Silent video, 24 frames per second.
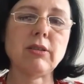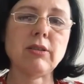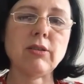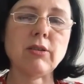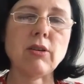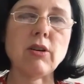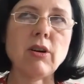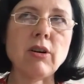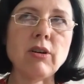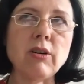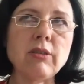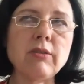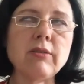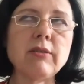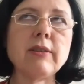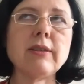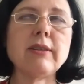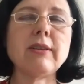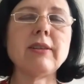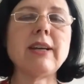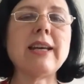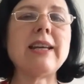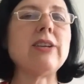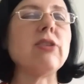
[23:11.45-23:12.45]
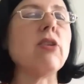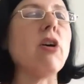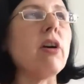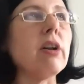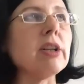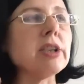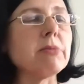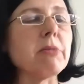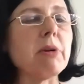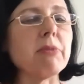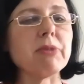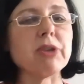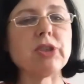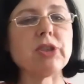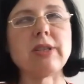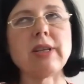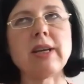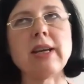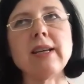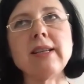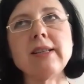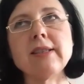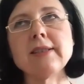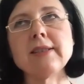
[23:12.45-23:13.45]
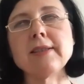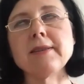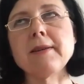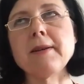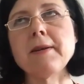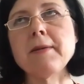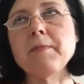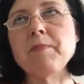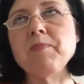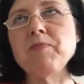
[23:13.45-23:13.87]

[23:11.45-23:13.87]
law in all the member states.